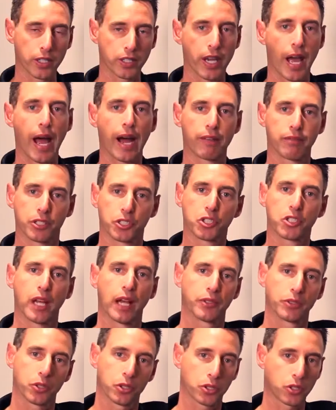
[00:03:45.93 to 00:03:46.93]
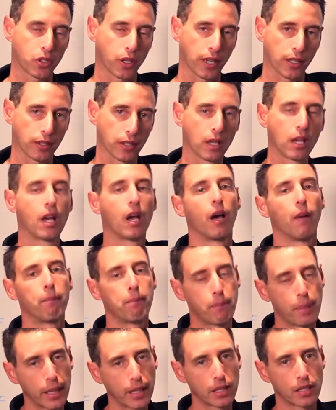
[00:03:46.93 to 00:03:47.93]
inch average tensile strength.
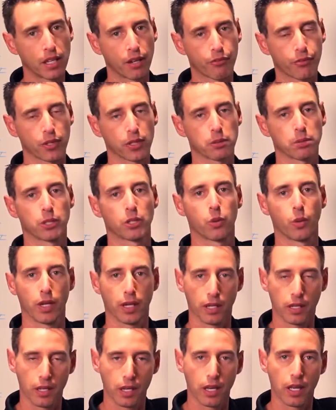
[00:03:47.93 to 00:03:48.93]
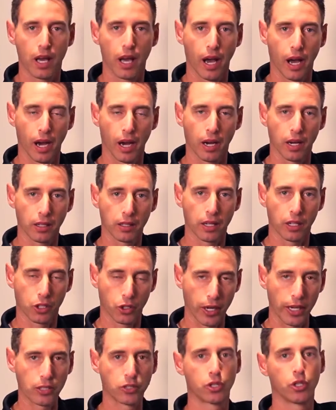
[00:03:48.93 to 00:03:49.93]
Big difference between a
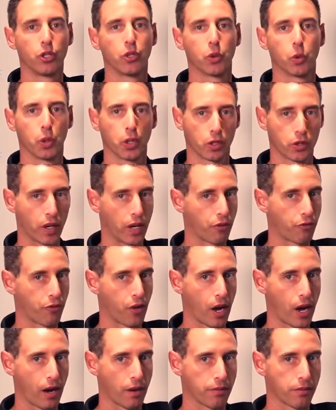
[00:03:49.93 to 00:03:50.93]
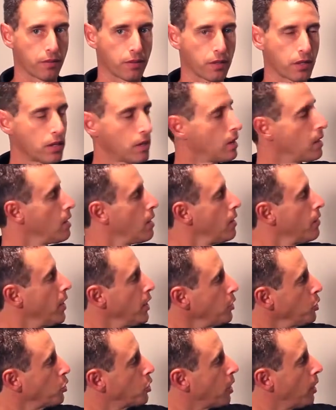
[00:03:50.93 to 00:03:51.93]
grade 2 to a grade 5.
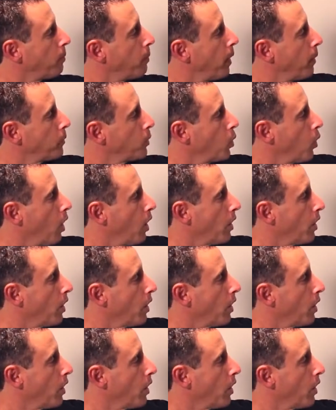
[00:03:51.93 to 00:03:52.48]
Then you jump up to